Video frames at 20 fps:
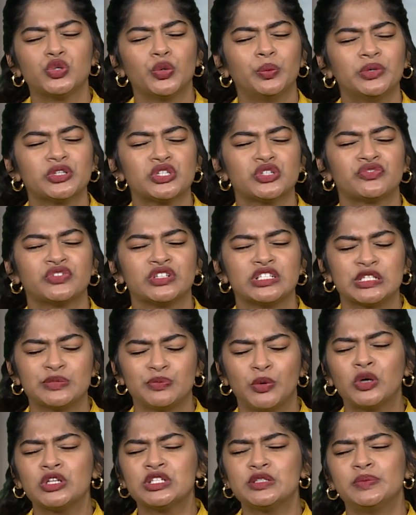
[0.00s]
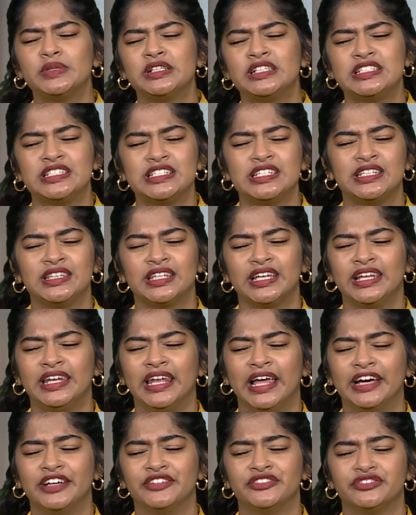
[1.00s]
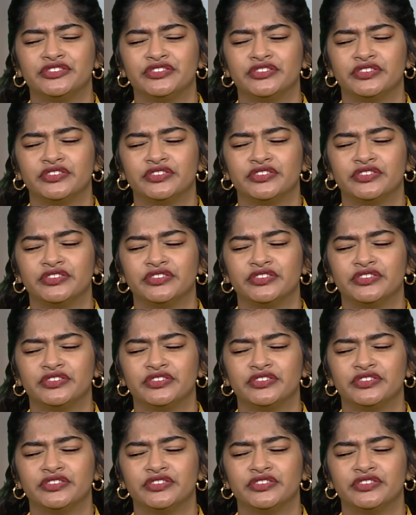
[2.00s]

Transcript: so much of responsibility in their life.